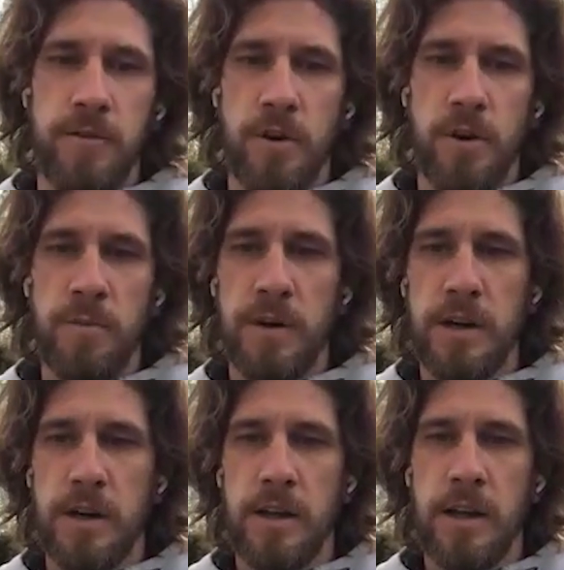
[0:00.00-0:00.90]
from
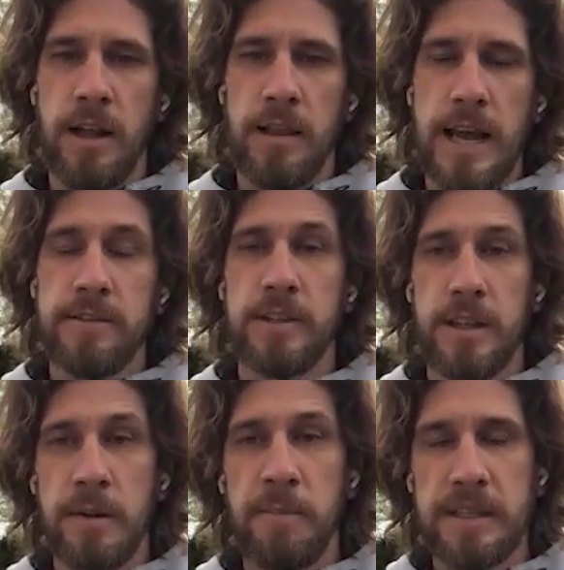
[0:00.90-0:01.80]
a Latvian
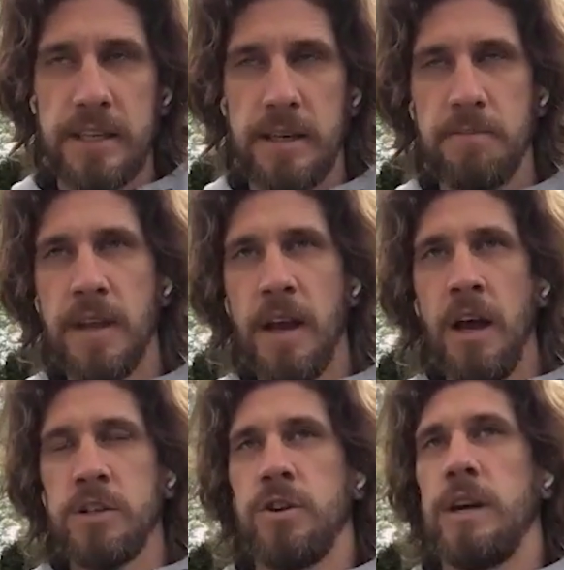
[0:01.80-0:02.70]
Olympic team.
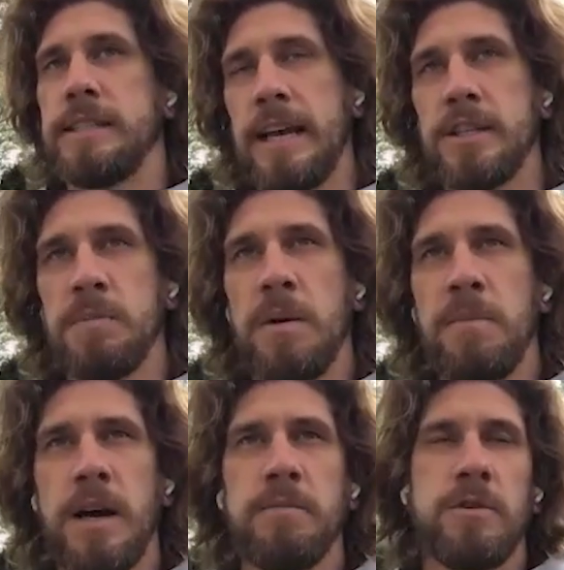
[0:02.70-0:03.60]
So I said to my
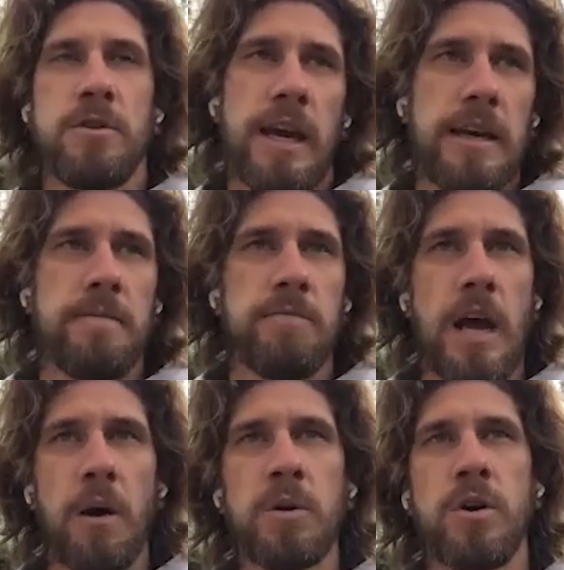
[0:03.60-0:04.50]
mom, okay,
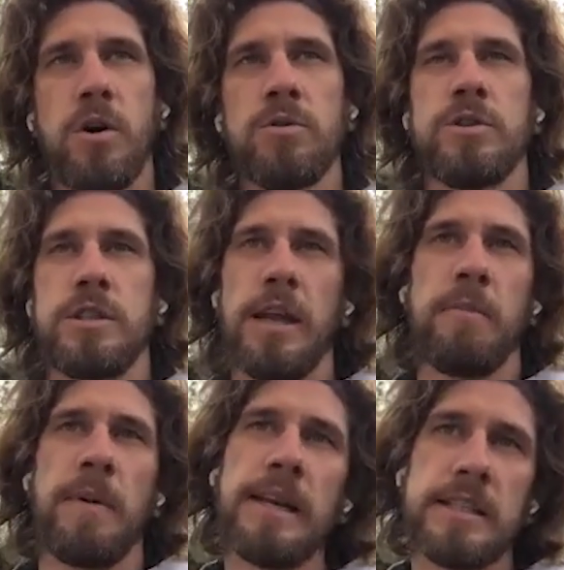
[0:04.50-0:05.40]
I will go to study
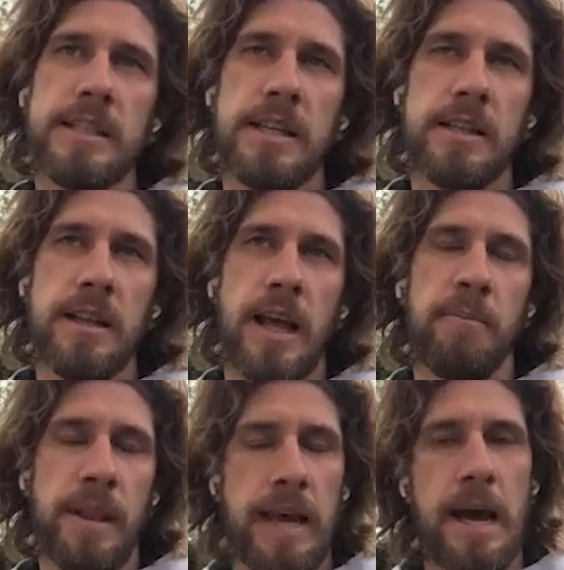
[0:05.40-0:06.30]
medicine
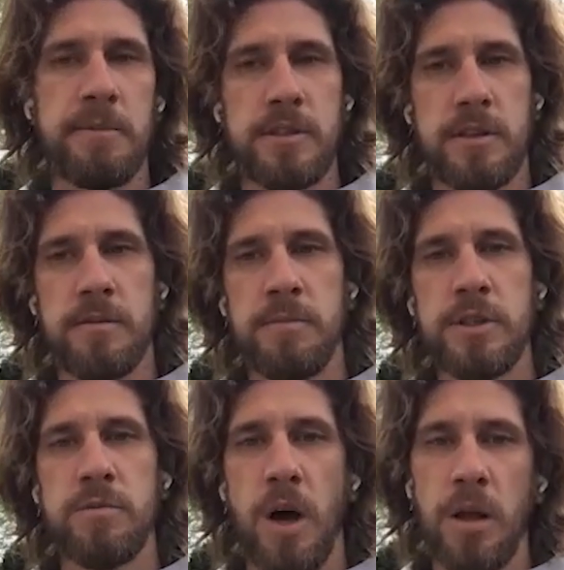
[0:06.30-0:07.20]
and play amateur
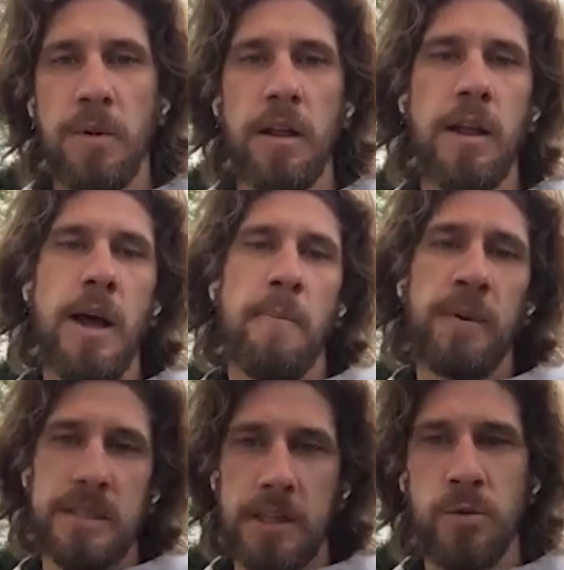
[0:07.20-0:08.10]
beach volleyball,
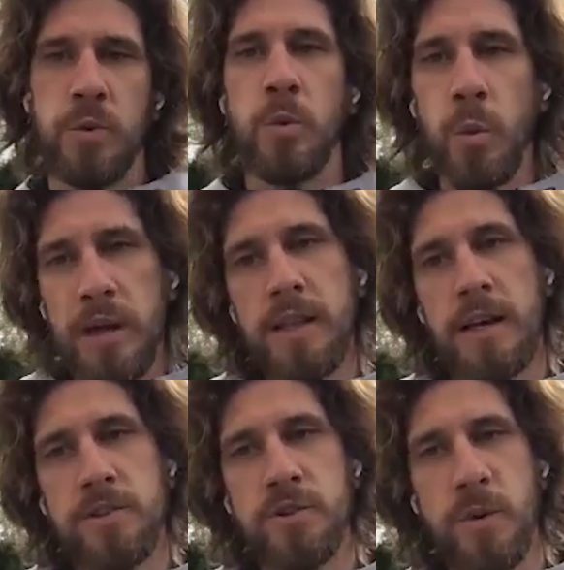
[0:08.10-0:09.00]
But if we win
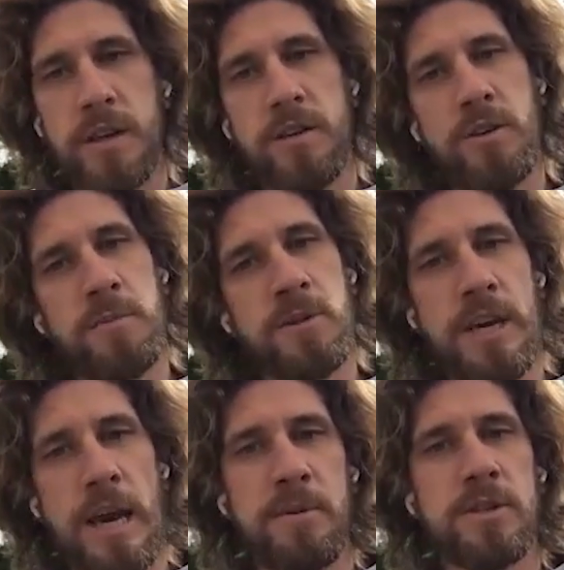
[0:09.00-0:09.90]
under 20 European
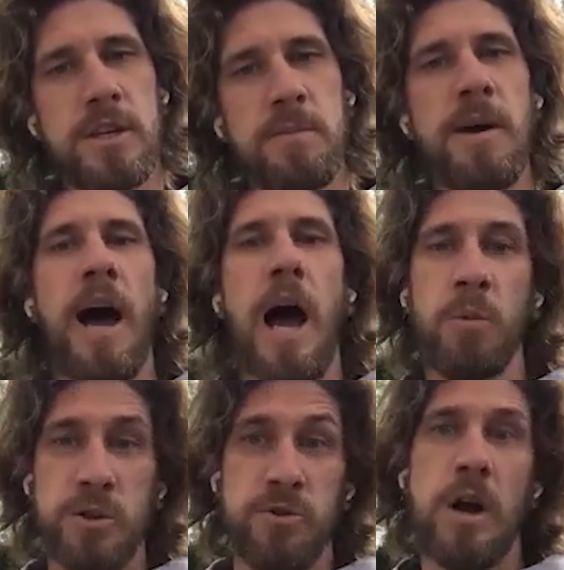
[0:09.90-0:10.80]
Championship, I
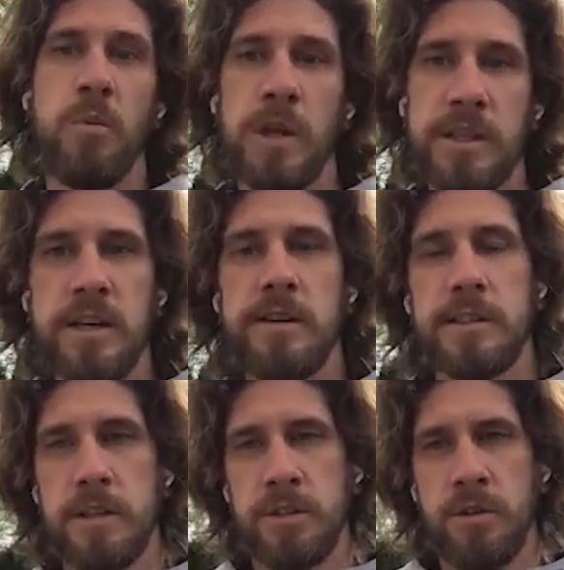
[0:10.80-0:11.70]
will try 1 year.
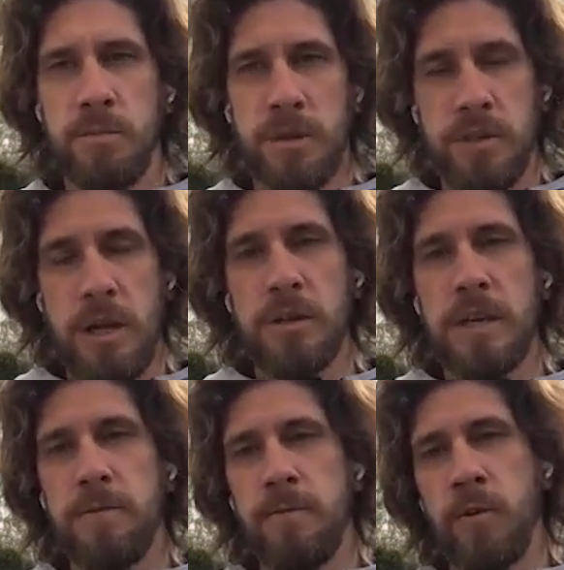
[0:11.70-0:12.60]
So because I will
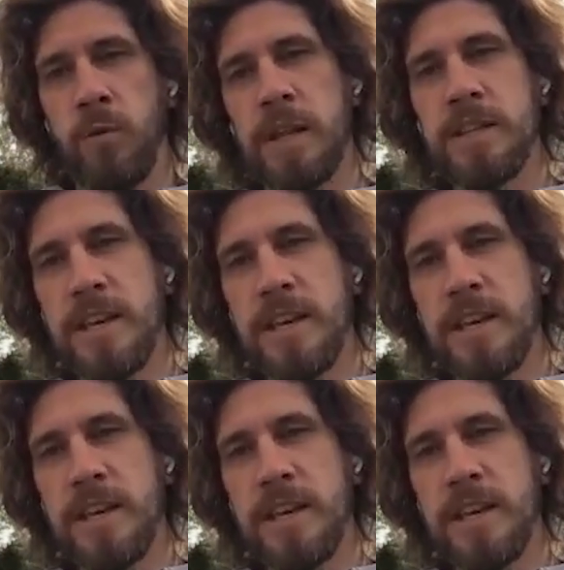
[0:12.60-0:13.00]
get for one